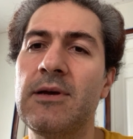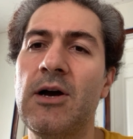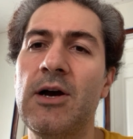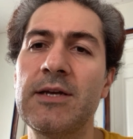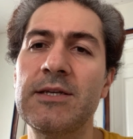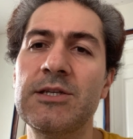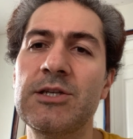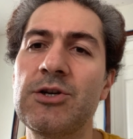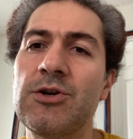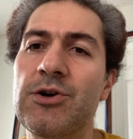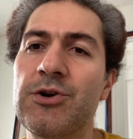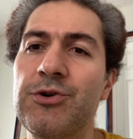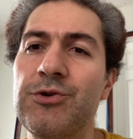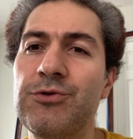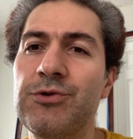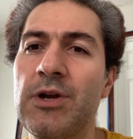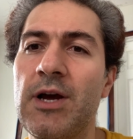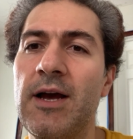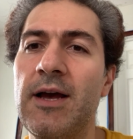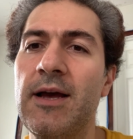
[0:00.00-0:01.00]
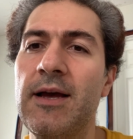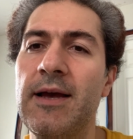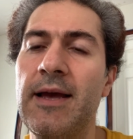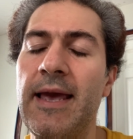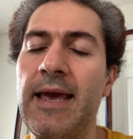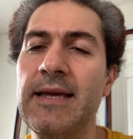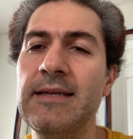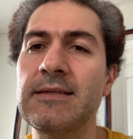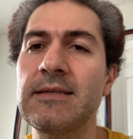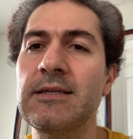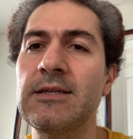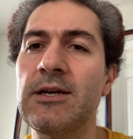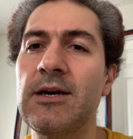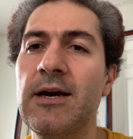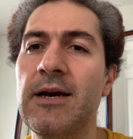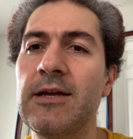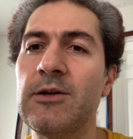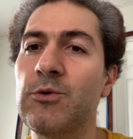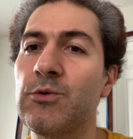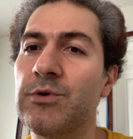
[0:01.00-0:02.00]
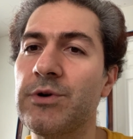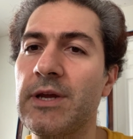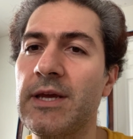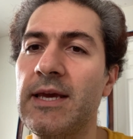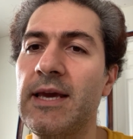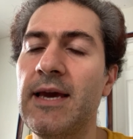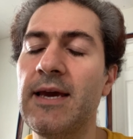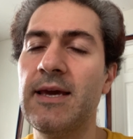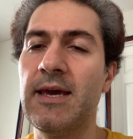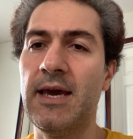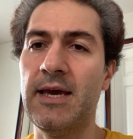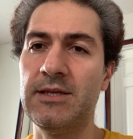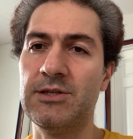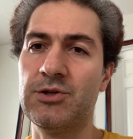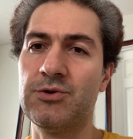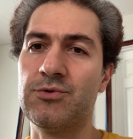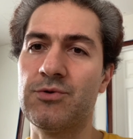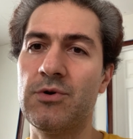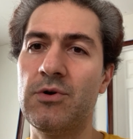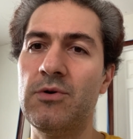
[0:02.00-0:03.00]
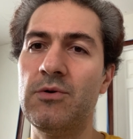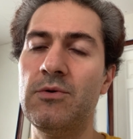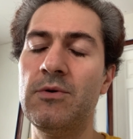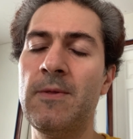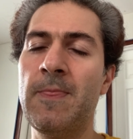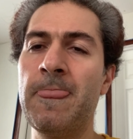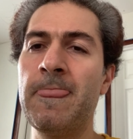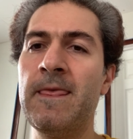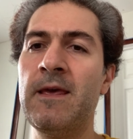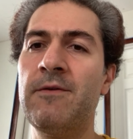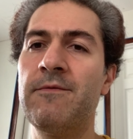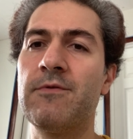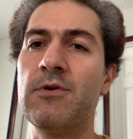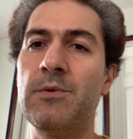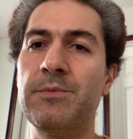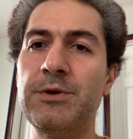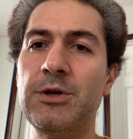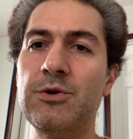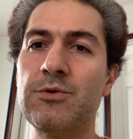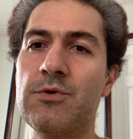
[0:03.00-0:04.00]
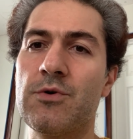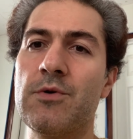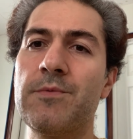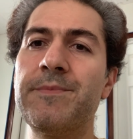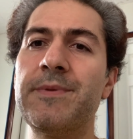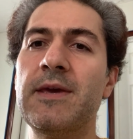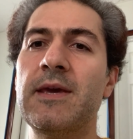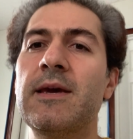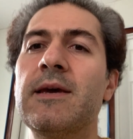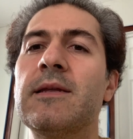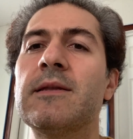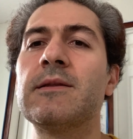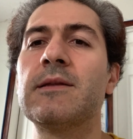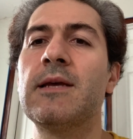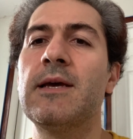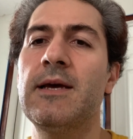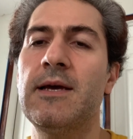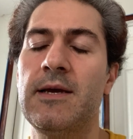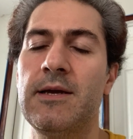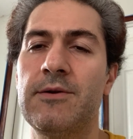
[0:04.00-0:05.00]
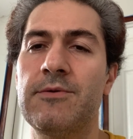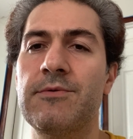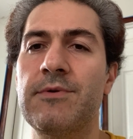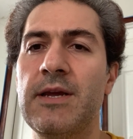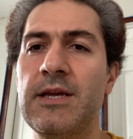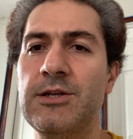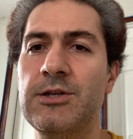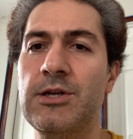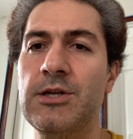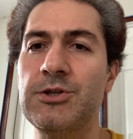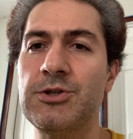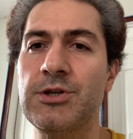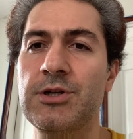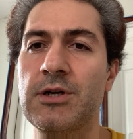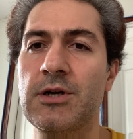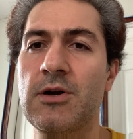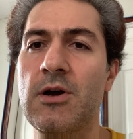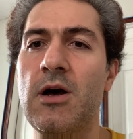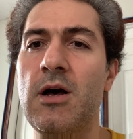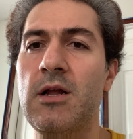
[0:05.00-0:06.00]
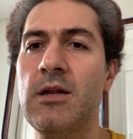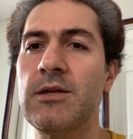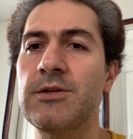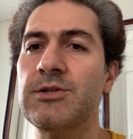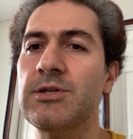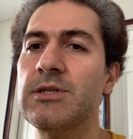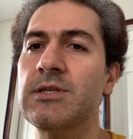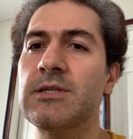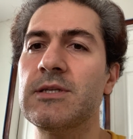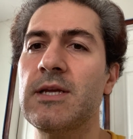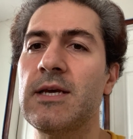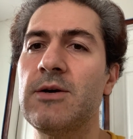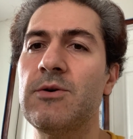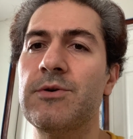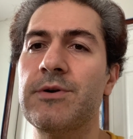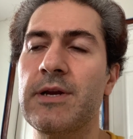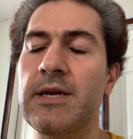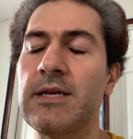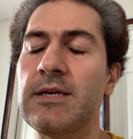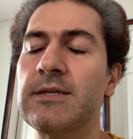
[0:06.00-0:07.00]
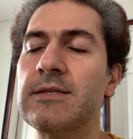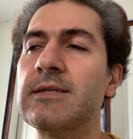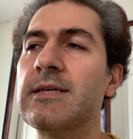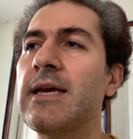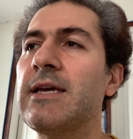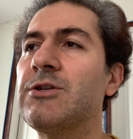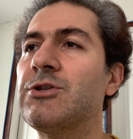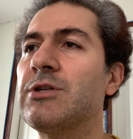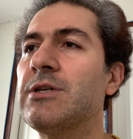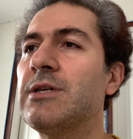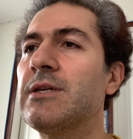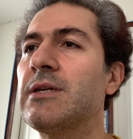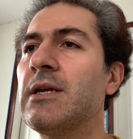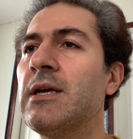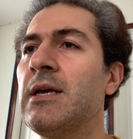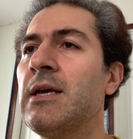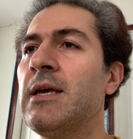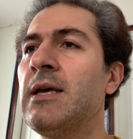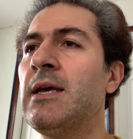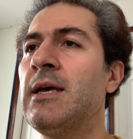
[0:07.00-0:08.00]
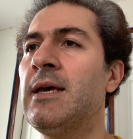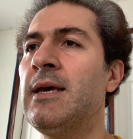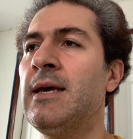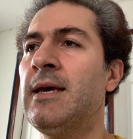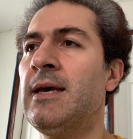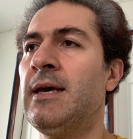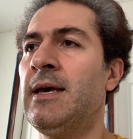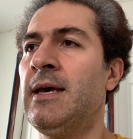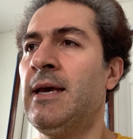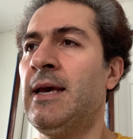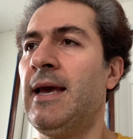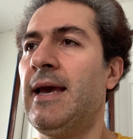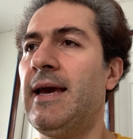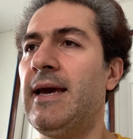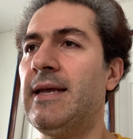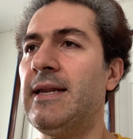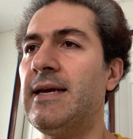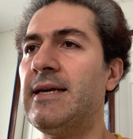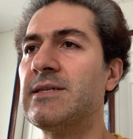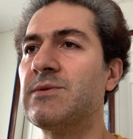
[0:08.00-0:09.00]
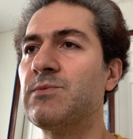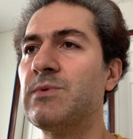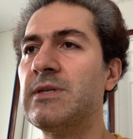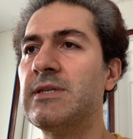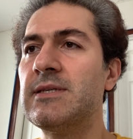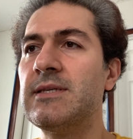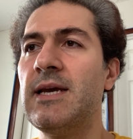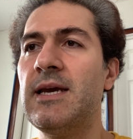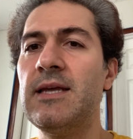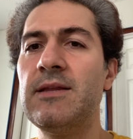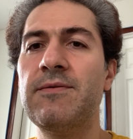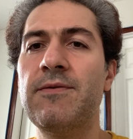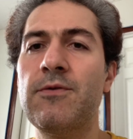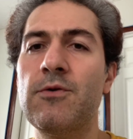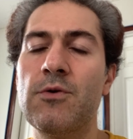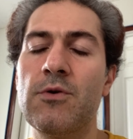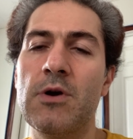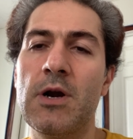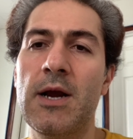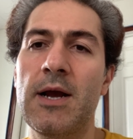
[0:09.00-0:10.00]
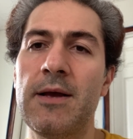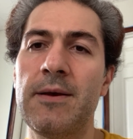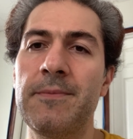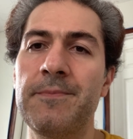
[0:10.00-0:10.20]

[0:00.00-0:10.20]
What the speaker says: ICRU 89 or GEC-ESRO from European Radiation Oncologist Organization. And as we said, for